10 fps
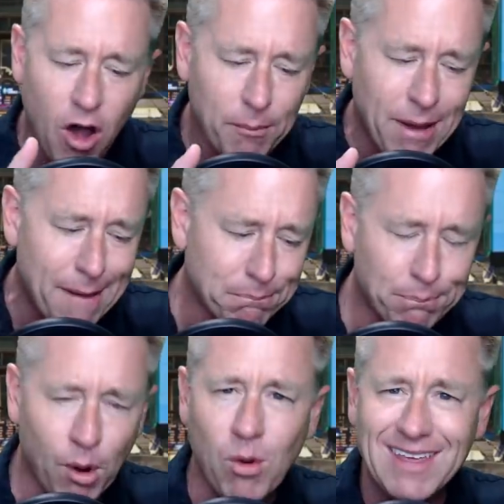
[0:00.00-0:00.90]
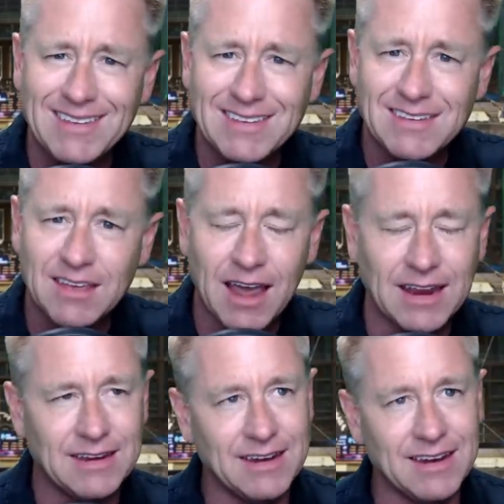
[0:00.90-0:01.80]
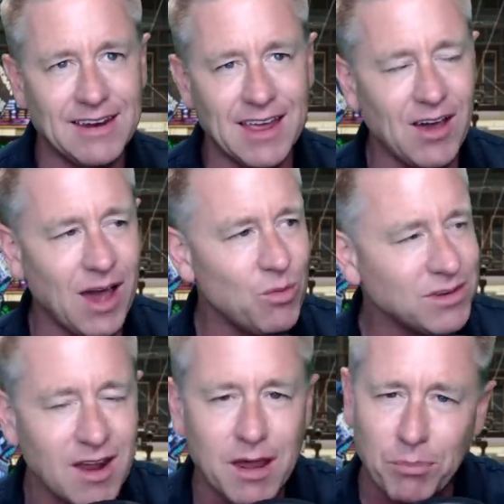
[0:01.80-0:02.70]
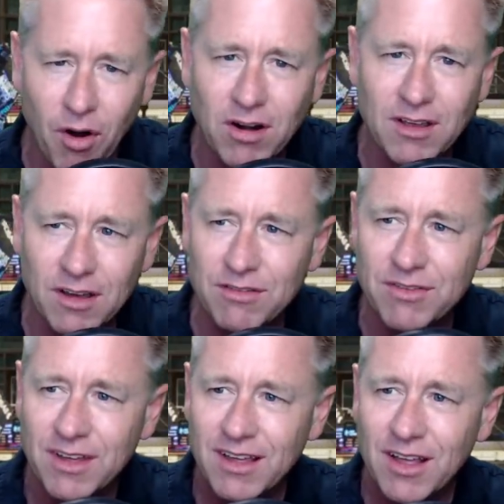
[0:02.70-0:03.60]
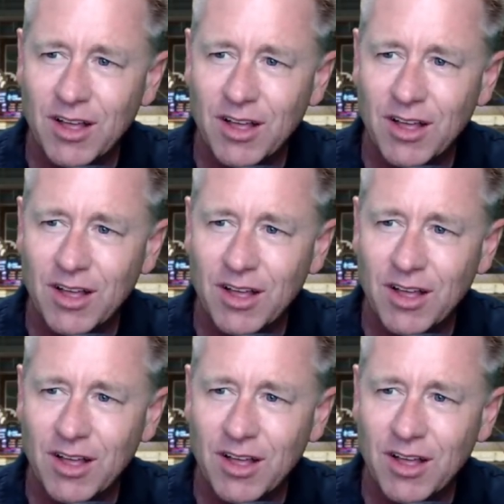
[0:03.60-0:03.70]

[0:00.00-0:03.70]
all my boys, I didn't. I, I was not part of